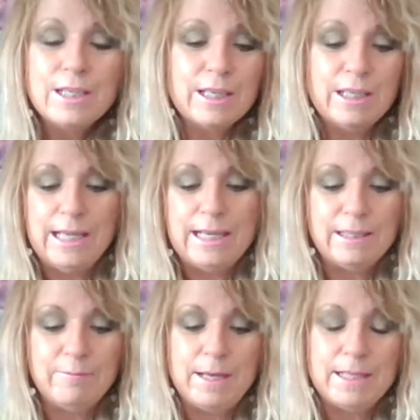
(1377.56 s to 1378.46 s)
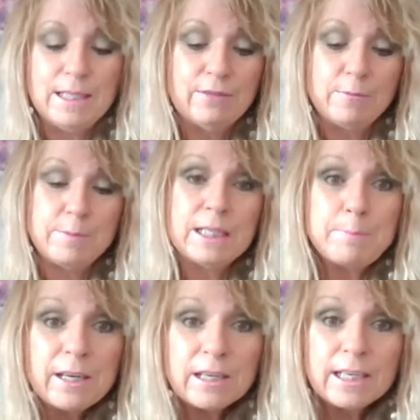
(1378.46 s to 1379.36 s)
It's the collective message from
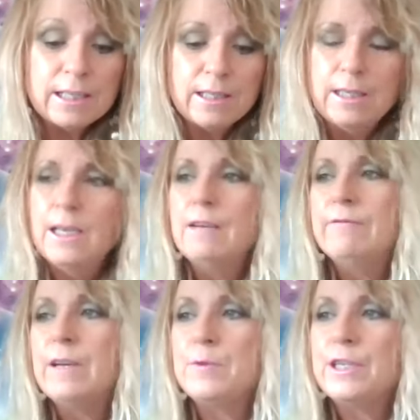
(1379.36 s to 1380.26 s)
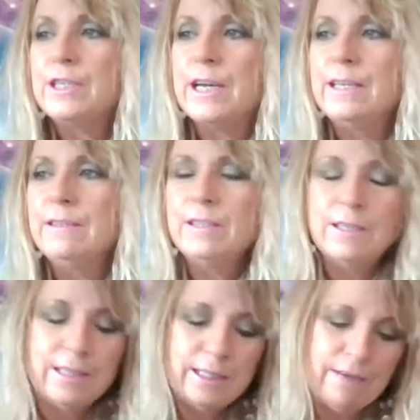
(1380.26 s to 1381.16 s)
Spirit, February ninth
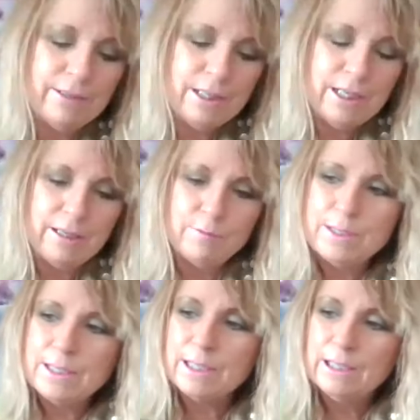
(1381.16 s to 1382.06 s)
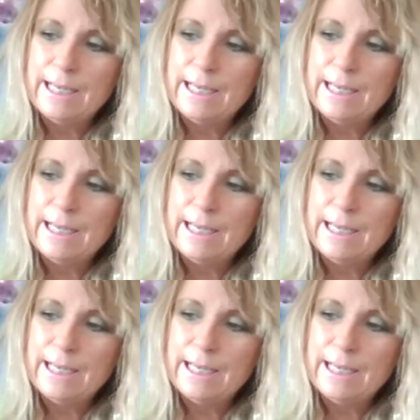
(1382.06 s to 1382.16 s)
to the seventeenth. What's the